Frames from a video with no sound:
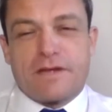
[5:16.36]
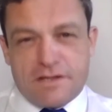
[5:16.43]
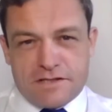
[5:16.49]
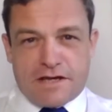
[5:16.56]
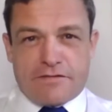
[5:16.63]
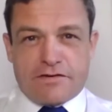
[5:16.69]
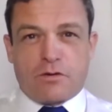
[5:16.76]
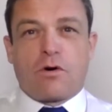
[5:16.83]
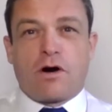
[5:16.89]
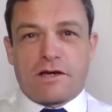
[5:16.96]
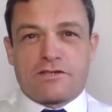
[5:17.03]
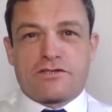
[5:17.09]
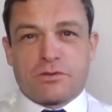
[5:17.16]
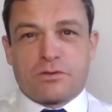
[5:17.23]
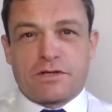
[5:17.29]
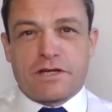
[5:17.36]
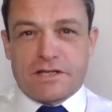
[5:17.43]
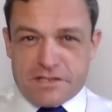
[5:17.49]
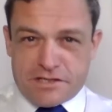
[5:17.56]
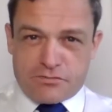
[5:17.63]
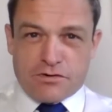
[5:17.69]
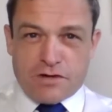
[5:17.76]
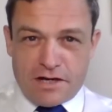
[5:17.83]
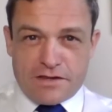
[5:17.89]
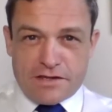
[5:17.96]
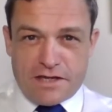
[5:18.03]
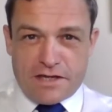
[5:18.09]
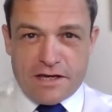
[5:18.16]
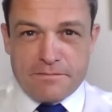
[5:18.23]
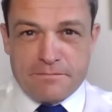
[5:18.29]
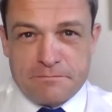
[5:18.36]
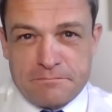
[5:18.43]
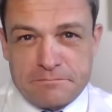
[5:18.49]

So having a wide toolkit is really the key.